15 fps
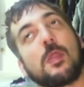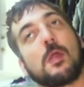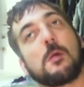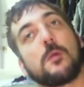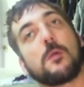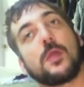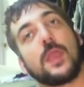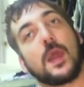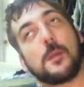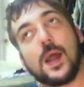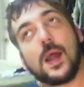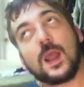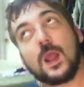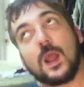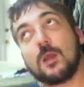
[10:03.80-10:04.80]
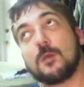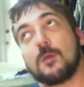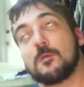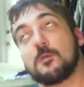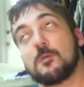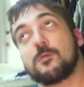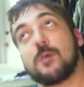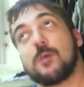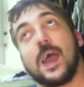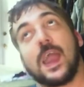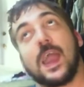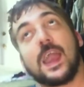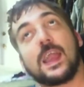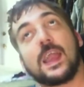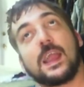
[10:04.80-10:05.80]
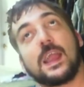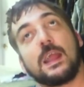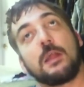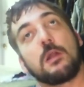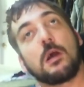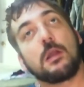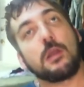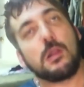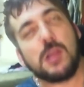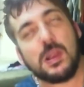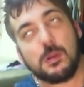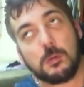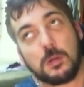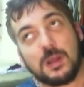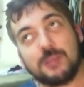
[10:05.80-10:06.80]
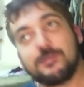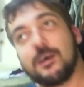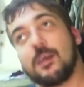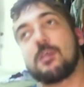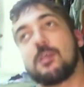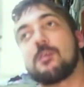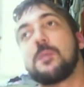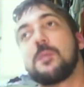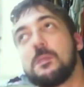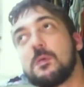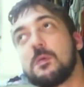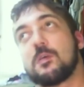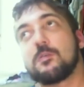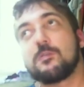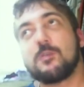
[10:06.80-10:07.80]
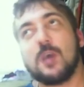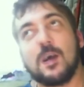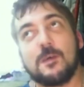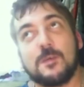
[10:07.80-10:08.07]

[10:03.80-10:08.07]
One day, my caregiver was like, you know, you need to reach out to these people because you have a